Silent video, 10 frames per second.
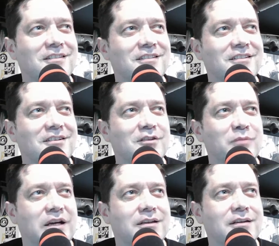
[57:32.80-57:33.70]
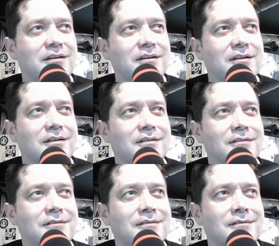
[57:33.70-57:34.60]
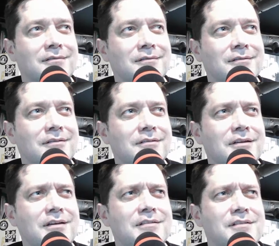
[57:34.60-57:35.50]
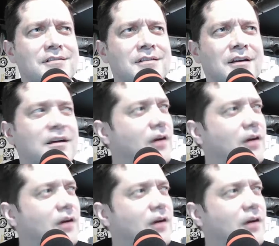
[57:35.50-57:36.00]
Oh my God. Jesus.